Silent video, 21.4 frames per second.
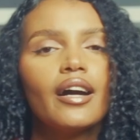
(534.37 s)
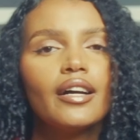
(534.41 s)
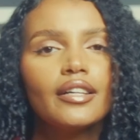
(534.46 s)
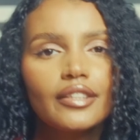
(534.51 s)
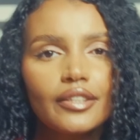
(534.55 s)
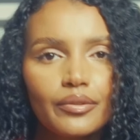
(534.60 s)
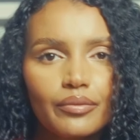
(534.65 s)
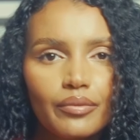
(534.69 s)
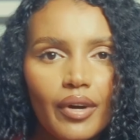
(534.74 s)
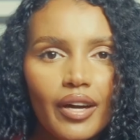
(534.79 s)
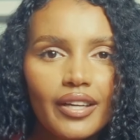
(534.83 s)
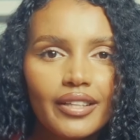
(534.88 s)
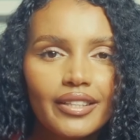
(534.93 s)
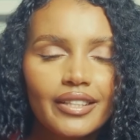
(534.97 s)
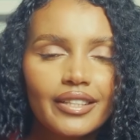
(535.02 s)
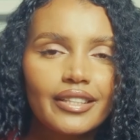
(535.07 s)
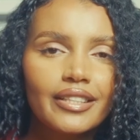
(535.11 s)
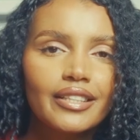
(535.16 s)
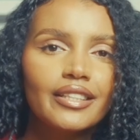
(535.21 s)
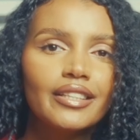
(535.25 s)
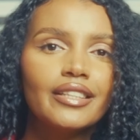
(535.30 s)
other one,
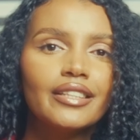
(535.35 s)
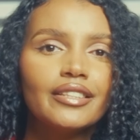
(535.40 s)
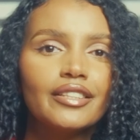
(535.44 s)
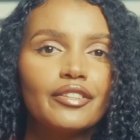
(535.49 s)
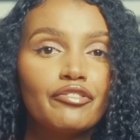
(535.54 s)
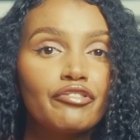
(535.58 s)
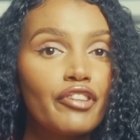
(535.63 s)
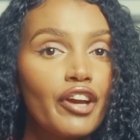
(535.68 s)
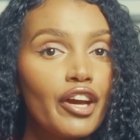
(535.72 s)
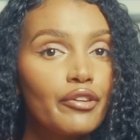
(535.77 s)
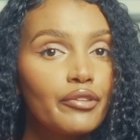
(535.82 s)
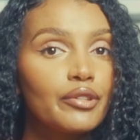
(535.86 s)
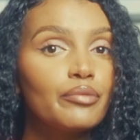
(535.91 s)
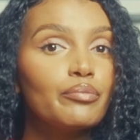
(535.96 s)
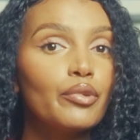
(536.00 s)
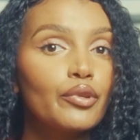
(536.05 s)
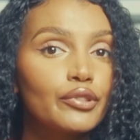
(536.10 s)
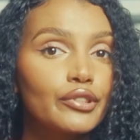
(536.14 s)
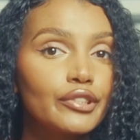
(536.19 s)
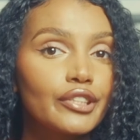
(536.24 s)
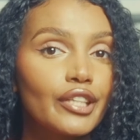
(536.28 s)
and the very
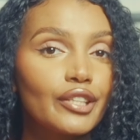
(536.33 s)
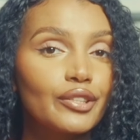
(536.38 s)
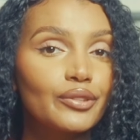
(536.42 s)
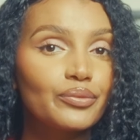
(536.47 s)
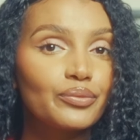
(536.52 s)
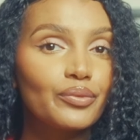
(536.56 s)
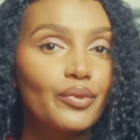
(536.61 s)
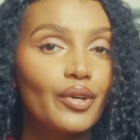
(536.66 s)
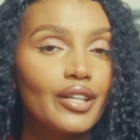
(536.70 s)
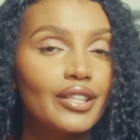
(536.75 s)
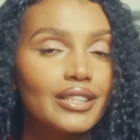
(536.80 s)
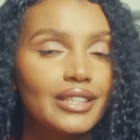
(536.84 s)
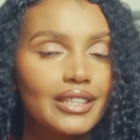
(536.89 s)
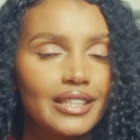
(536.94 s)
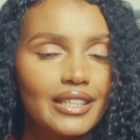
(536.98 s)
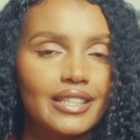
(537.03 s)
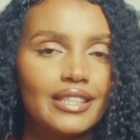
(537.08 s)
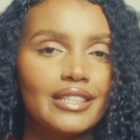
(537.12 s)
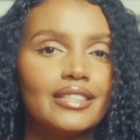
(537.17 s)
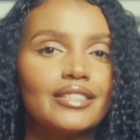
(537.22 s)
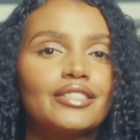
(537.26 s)
important one,
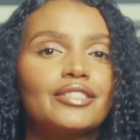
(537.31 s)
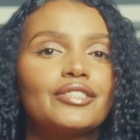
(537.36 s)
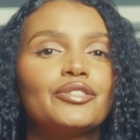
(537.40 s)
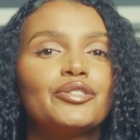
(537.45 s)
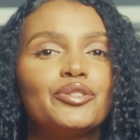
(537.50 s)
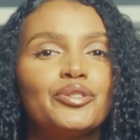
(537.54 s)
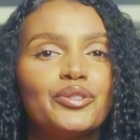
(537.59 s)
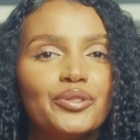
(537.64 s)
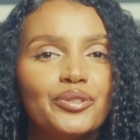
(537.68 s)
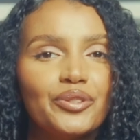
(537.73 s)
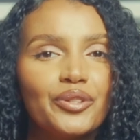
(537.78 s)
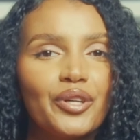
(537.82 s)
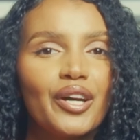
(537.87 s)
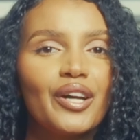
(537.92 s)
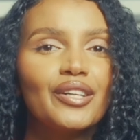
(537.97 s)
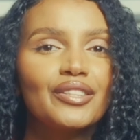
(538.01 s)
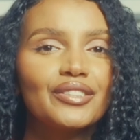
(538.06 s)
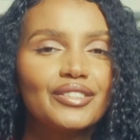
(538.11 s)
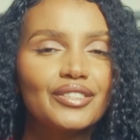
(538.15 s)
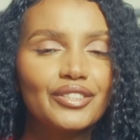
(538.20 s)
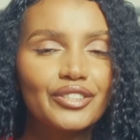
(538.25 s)
is do
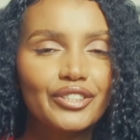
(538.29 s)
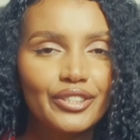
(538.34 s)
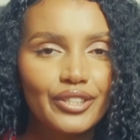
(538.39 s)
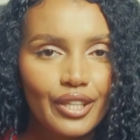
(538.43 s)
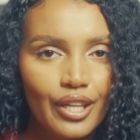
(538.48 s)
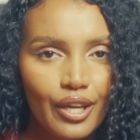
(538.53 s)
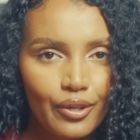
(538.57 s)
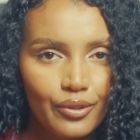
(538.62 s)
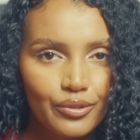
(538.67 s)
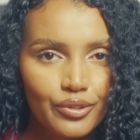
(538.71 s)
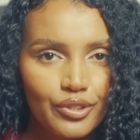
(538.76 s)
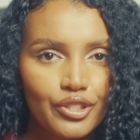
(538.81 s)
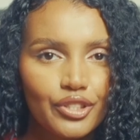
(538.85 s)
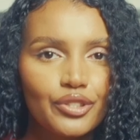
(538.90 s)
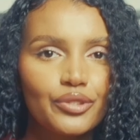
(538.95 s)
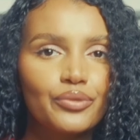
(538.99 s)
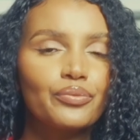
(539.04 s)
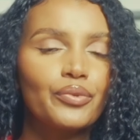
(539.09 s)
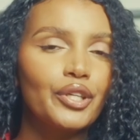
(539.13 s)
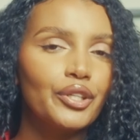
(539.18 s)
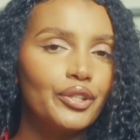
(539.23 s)
not
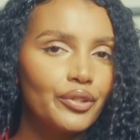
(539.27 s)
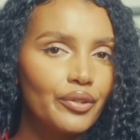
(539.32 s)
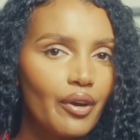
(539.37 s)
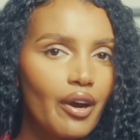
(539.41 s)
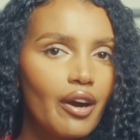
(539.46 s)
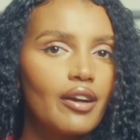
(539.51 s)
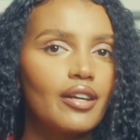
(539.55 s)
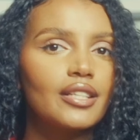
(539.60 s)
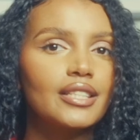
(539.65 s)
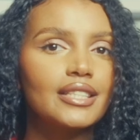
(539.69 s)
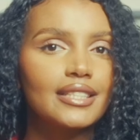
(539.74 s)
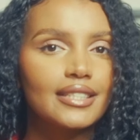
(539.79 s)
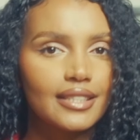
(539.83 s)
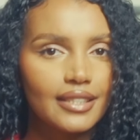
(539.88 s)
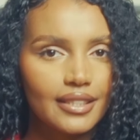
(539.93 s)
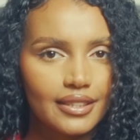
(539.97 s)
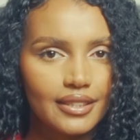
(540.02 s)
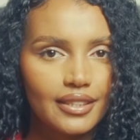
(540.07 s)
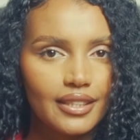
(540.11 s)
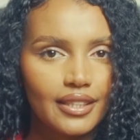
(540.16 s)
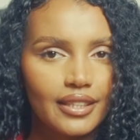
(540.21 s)
slouch when you are
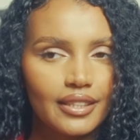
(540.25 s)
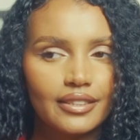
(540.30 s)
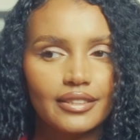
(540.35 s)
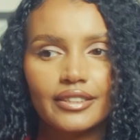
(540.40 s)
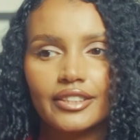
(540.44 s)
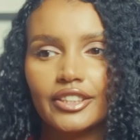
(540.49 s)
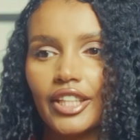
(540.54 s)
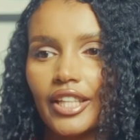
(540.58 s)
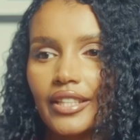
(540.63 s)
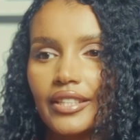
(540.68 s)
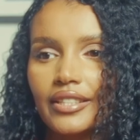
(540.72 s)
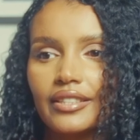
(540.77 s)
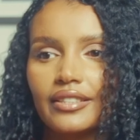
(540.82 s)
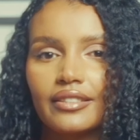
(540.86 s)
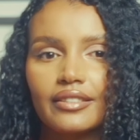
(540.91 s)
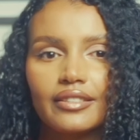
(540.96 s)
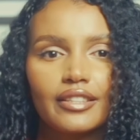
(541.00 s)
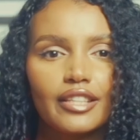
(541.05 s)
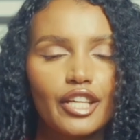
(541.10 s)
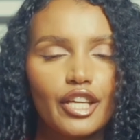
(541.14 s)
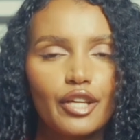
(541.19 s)
sitting. Just
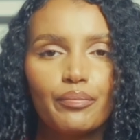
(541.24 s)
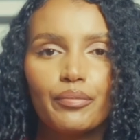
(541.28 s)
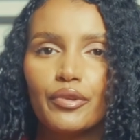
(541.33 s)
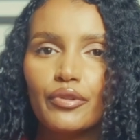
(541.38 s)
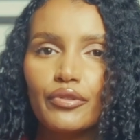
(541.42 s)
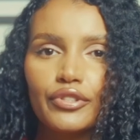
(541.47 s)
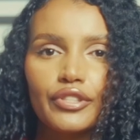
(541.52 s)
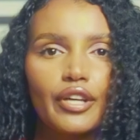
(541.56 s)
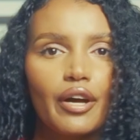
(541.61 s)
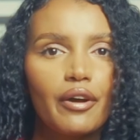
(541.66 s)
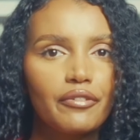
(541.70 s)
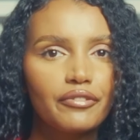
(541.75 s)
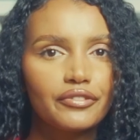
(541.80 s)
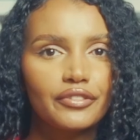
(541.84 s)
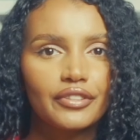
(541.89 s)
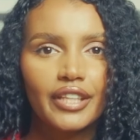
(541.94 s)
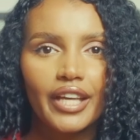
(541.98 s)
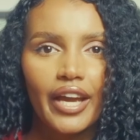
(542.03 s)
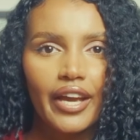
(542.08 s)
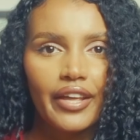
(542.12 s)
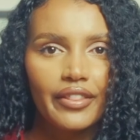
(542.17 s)
keep yourself
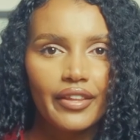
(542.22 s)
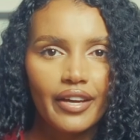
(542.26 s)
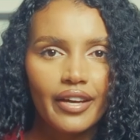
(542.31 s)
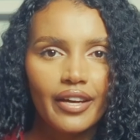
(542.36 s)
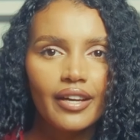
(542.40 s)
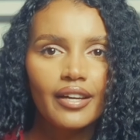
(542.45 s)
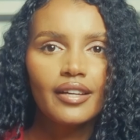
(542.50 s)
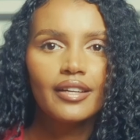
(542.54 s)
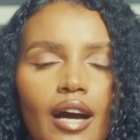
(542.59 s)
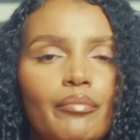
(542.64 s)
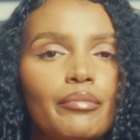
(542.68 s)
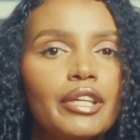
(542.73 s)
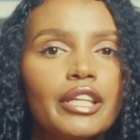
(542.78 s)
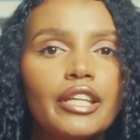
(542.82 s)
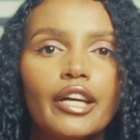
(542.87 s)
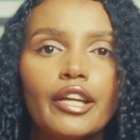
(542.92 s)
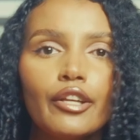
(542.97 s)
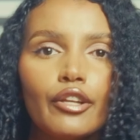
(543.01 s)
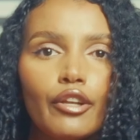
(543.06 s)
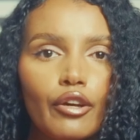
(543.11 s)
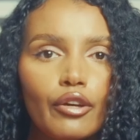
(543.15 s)
together. I mean,
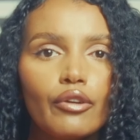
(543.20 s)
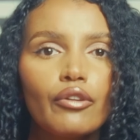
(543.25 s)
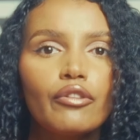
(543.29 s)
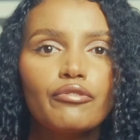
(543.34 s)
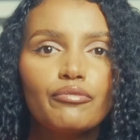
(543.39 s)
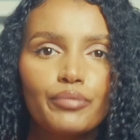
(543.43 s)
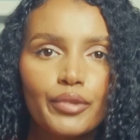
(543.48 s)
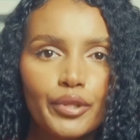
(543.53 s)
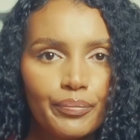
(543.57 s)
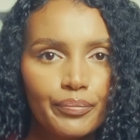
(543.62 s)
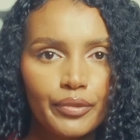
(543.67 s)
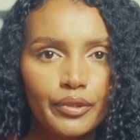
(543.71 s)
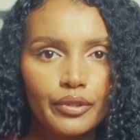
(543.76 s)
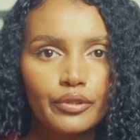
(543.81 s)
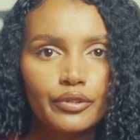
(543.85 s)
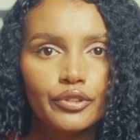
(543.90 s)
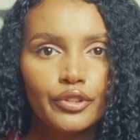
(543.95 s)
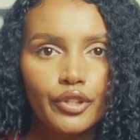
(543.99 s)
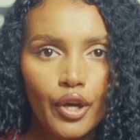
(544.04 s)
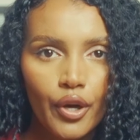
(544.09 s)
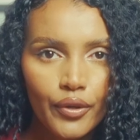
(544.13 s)
a lot of people
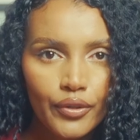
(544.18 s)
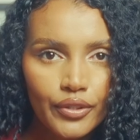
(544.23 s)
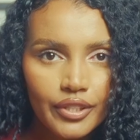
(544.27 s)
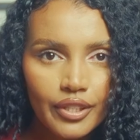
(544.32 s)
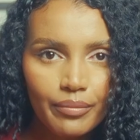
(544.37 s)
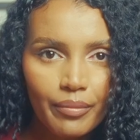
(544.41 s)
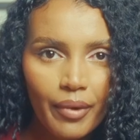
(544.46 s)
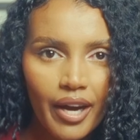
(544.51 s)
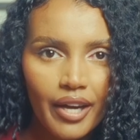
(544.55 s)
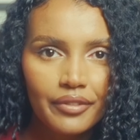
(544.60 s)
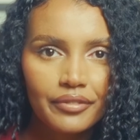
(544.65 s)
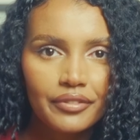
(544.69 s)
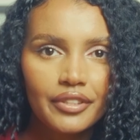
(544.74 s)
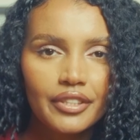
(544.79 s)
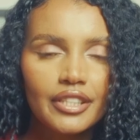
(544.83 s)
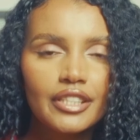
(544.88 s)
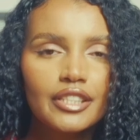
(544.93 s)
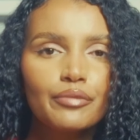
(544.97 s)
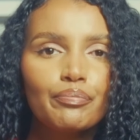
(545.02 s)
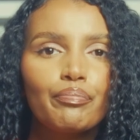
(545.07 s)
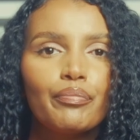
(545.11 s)
knows about
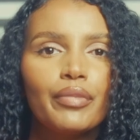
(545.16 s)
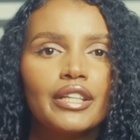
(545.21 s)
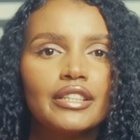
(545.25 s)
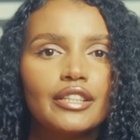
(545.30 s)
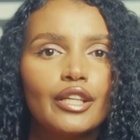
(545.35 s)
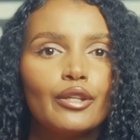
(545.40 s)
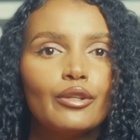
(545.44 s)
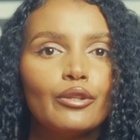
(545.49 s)
this, but a